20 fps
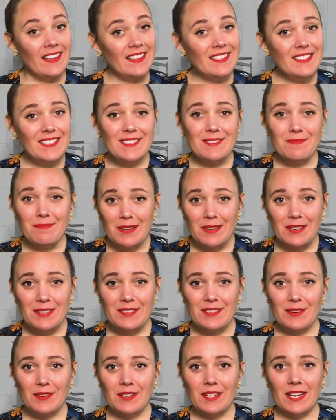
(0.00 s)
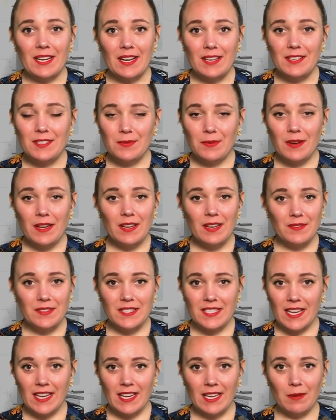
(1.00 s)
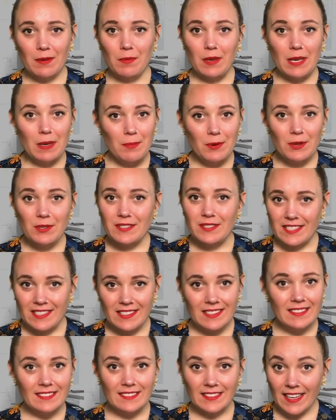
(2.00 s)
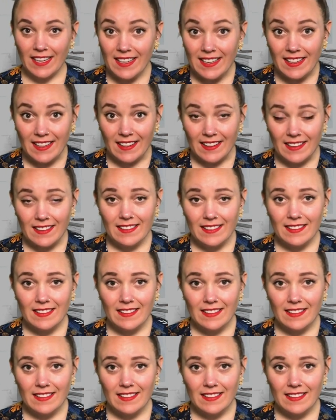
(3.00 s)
That's his Minnesota nice way of saying people didn't like it.